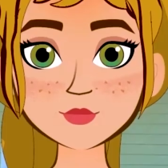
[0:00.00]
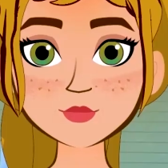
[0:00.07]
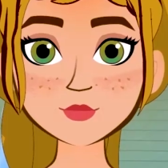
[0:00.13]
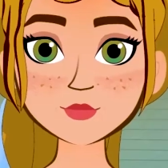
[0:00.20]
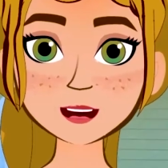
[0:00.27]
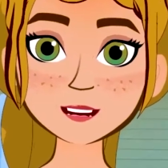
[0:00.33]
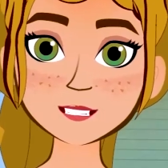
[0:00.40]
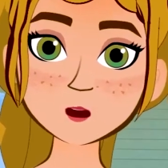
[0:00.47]
I
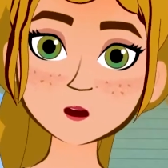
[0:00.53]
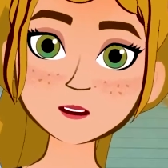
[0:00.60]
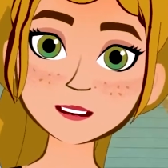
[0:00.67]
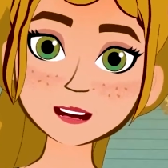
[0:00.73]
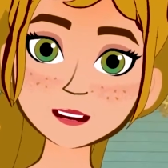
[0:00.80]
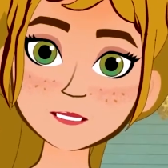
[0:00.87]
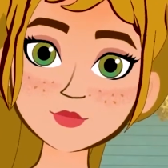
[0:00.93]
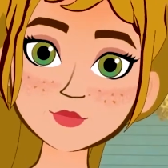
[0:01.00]
tried to keep
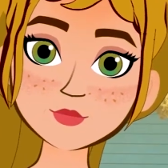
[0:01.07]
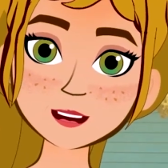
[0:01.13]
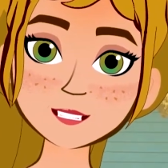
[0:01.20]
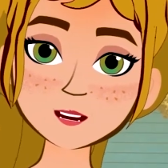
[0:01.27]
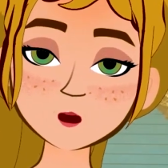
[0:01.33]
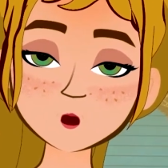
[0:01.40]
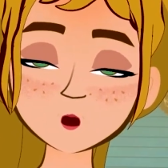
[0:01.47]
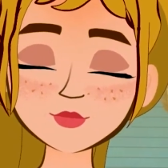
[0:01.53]
myself
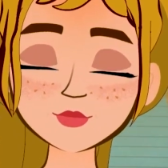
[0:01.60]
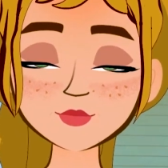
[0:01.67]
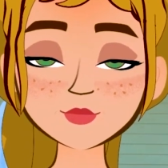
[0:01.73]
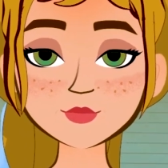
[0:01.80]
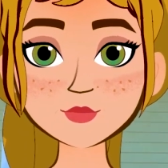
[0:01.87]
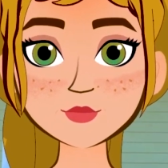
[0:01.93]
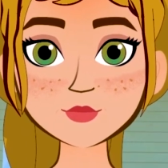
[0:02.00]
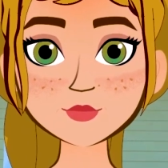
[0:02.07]
busy,
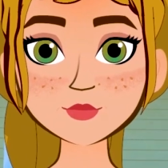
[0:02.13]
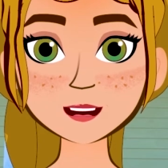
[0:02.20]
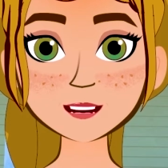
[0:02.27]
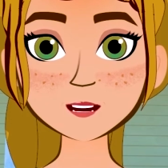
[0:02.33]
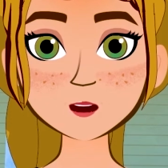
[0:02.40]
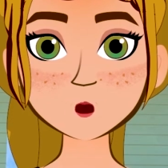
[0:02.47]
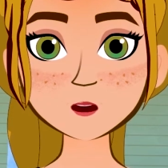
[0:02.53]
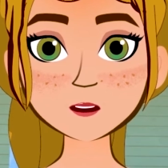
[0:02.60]
find a
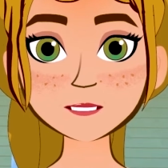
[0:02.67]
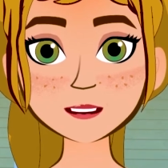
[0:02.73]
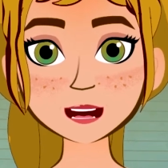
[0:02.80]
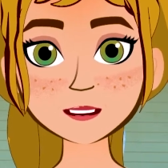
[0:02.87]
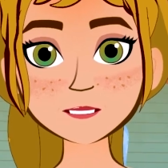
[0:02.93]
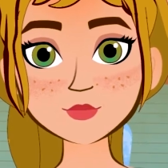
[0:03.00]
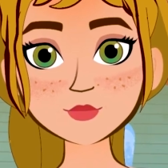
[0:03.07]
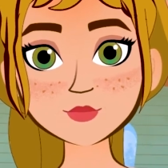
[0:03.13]
way to
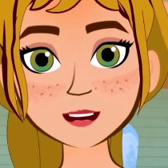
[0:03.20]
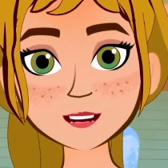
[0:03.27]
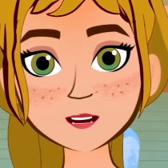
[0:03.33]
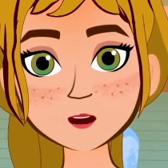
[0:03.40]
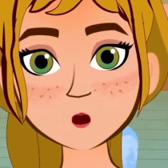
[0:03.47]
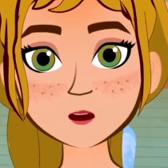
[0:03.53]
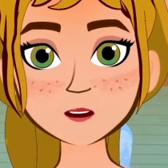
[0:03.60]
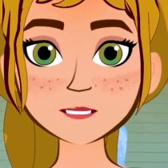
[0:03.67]
invest my
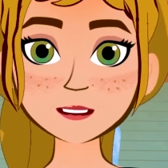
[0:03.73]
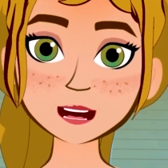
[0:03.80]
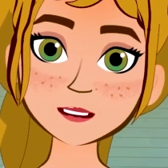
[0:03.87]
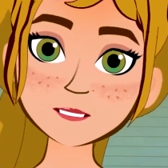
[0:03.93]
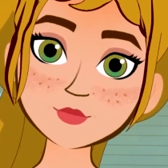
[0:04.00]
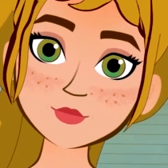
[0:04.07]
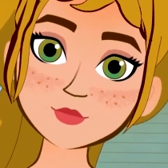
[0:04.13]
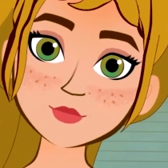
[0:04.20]
money and
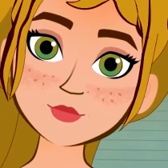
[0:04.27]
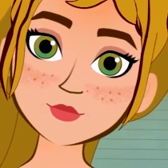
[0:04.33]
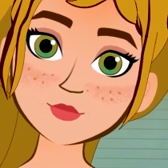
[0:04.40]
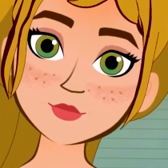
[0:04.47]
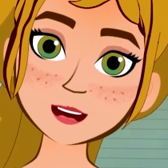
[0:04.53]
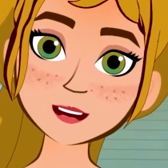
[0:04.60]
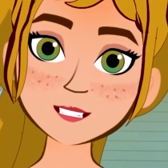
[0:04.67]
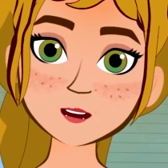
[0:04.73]
time,
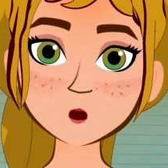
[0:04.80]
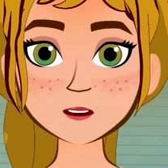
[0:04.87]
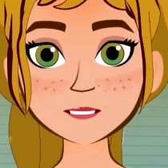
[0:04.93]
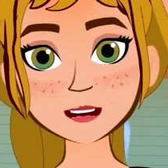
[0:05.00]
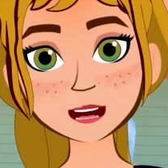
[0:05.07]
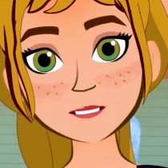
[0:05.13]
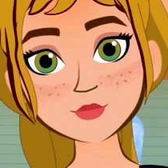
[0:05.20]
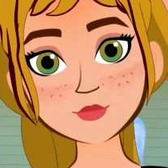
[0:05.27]
trying to get
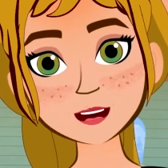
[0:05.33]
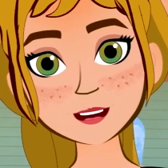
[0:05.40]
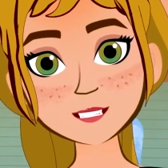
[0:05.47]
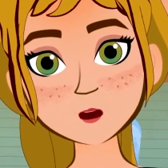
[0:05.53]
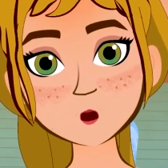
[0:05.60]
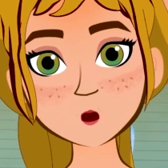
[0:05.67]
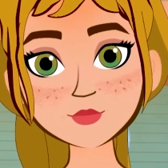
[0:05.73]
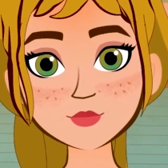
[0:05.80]
my mind
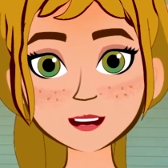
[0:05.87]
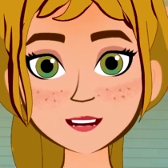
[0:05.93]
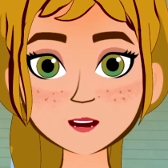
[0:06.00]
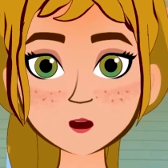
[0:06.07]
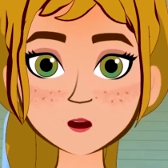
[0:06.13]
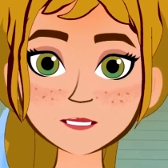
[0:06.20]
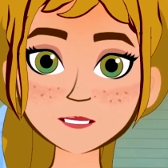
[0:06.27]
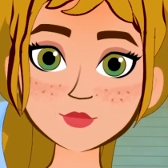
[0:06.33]
off the
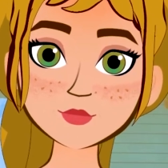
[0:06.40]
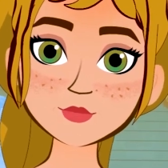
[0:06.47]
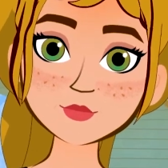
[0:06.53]
accident.